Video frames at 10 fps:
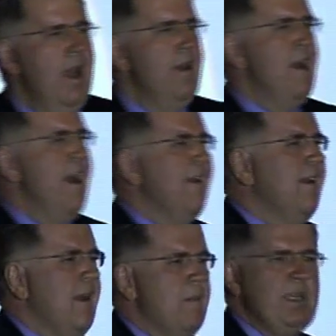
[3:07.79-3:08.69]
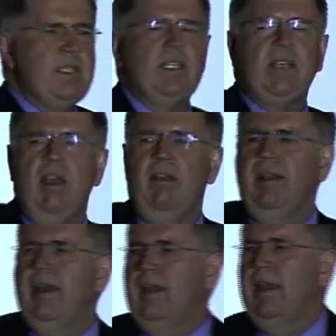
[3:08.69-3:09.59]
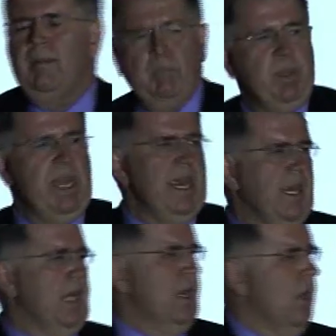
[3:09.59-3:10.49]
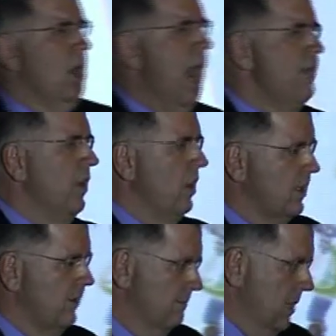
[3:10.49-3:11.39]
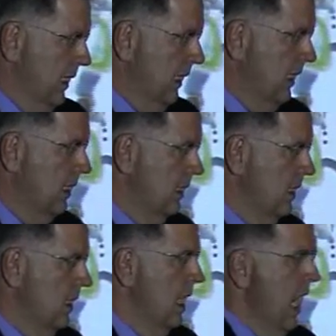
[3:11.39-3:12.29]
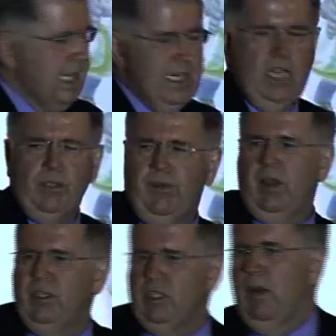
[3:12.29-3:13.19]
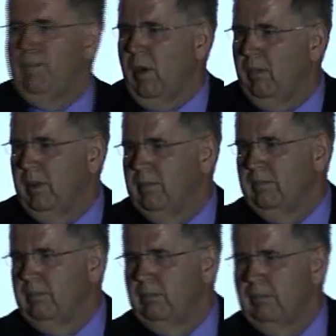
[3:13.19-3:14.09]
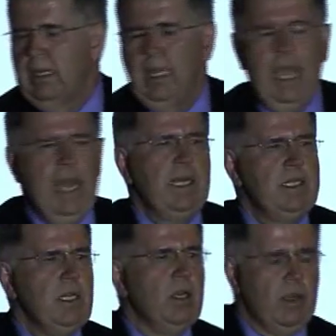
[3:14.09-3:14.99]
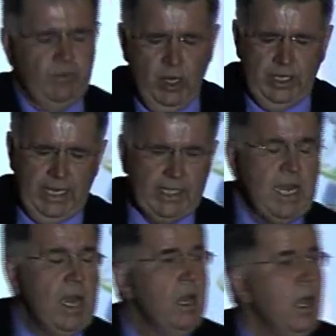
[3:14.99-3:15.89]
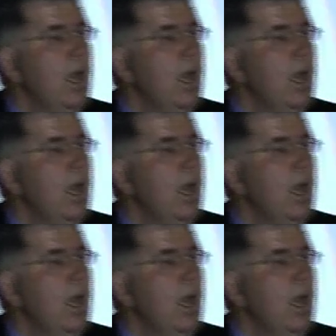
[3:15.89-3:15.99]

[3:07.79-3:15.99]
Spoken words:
around a business owner being having lots of money, and cash flow is no problem. And I see a lot of nodding heads. Now,